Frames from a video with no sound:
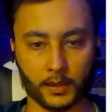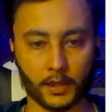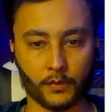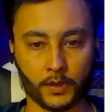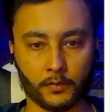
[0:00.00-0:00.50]
It
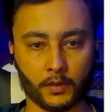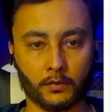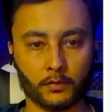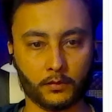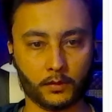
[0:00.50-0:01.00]
is
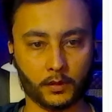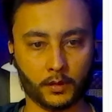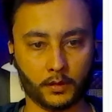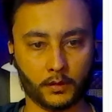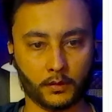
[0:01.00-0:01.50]
visible.
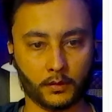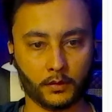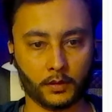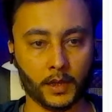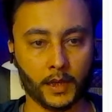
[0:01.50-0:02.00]

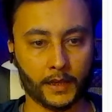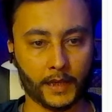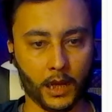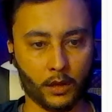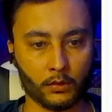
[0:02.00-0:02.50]

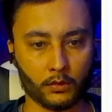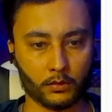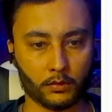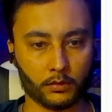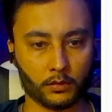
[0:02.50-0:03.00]
Now,
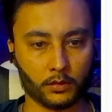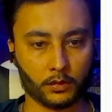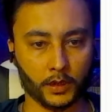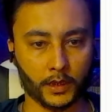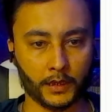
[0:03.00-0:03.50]

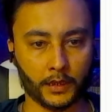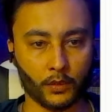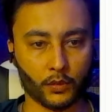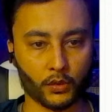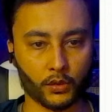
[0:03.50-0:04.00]
in
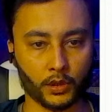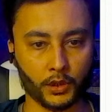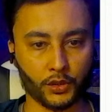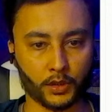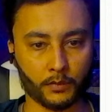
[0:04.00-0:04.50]
the
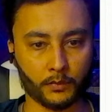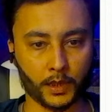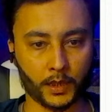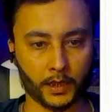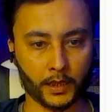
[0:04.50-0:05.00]
search term,
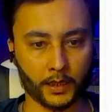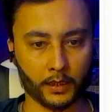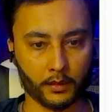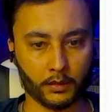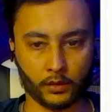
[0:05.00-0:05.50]

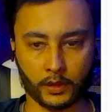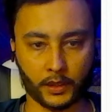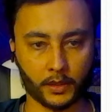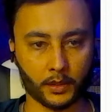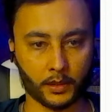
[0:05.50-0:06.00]
okay,
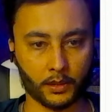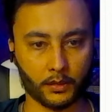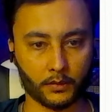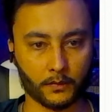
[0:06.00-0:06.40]
search,